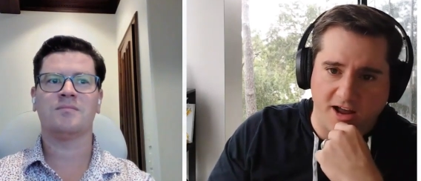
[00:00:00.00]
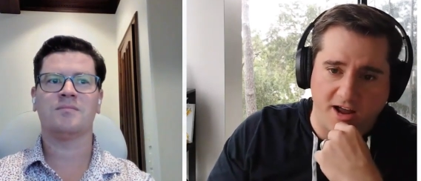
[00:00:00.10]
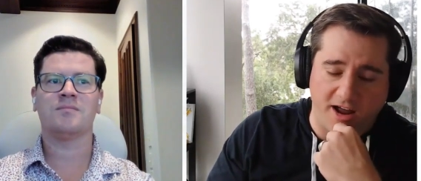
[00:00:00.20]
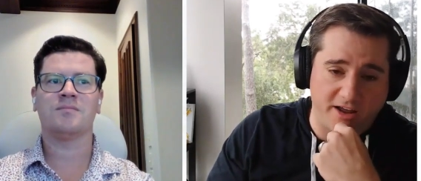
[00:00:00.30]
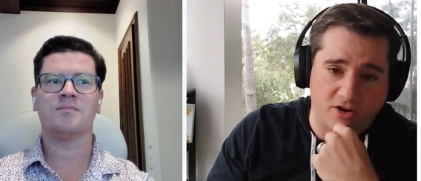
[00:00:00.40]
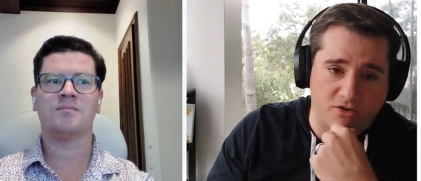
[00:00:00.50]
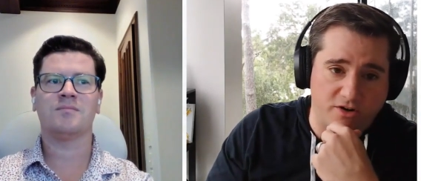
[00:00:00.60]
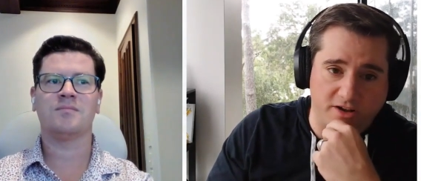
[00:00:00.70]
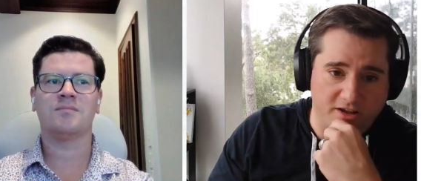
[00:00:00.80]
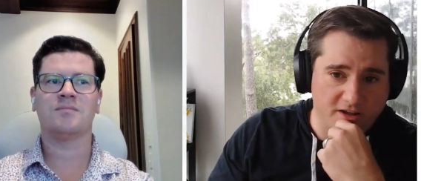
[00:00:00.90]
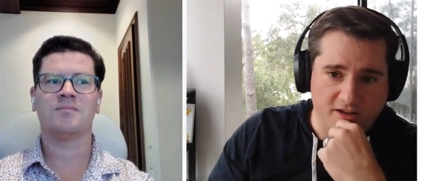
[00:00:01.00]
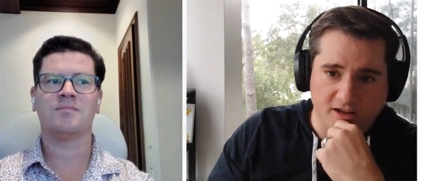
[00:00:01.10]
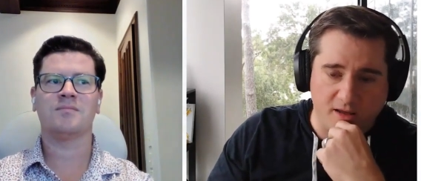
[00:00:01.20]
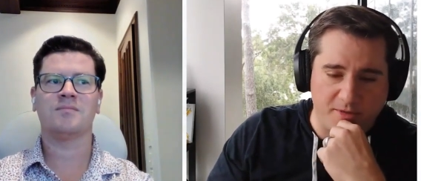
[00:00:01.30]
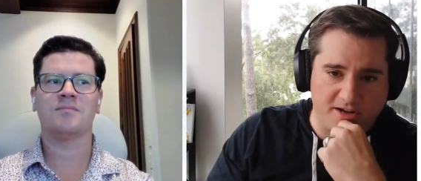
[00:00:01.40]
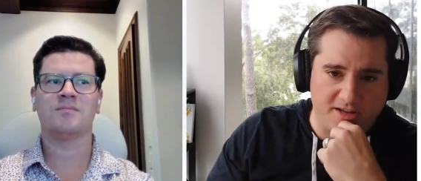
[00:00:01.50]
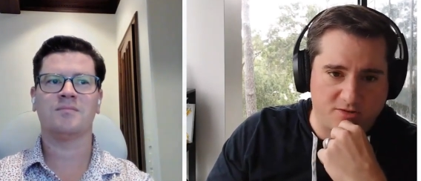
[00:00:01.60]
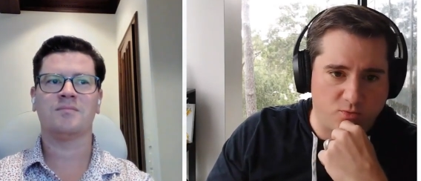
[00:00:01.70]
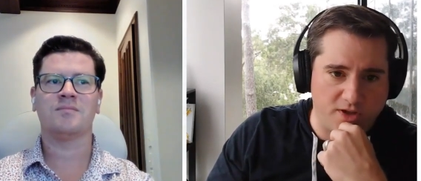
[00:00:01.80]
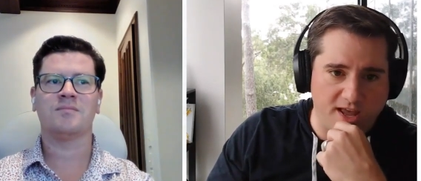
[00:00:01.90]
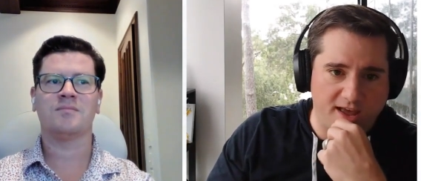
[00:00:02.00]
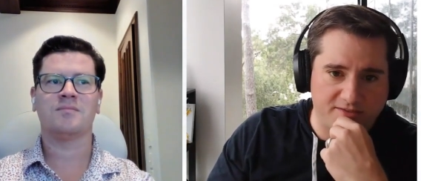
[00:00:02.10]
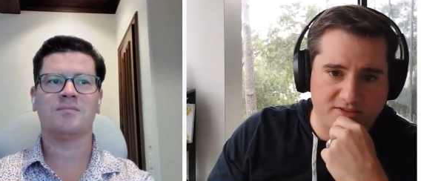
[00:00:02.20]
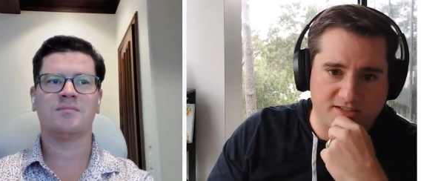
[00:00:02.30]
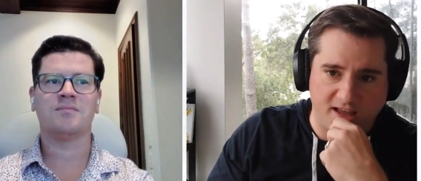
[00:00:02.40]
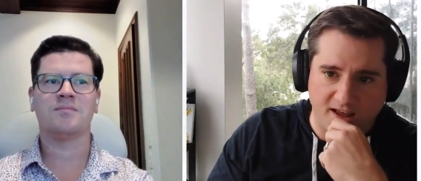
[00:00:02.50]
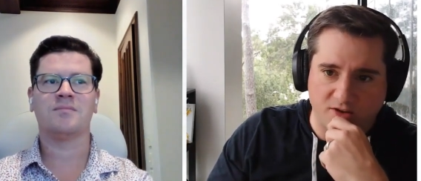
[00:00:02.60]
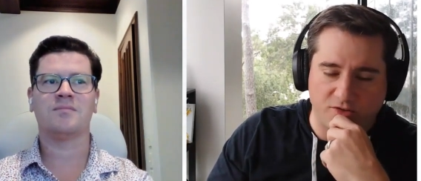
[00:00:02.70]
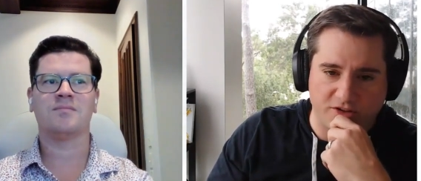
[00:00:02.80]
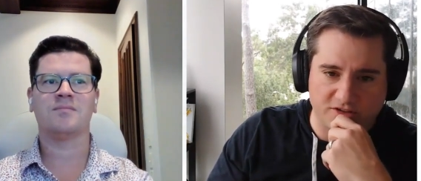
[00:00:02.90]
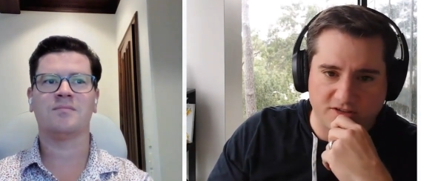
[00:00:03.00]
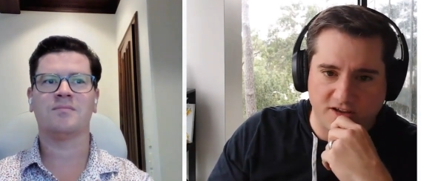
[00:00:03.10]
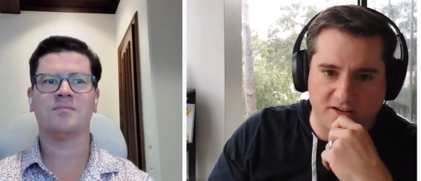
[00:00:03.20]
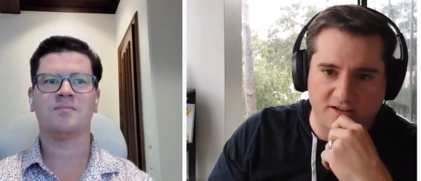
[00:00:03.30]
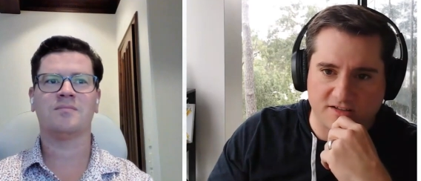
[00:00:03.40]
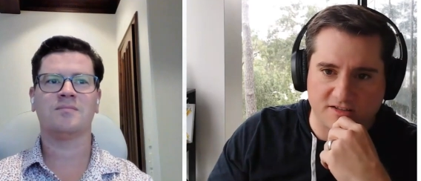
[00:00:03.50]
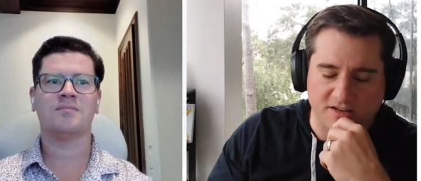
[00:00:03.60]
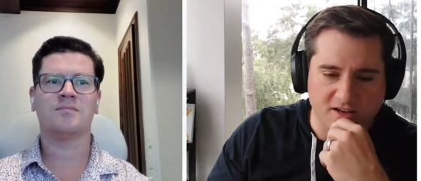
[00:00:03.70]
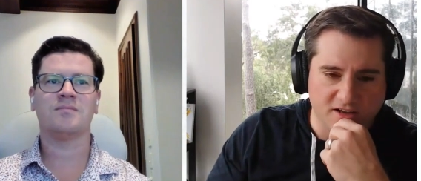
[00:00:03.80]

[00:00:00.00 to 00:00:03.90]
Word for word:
Speaker 1: I, I, agree i mean it we have to tackle this and it's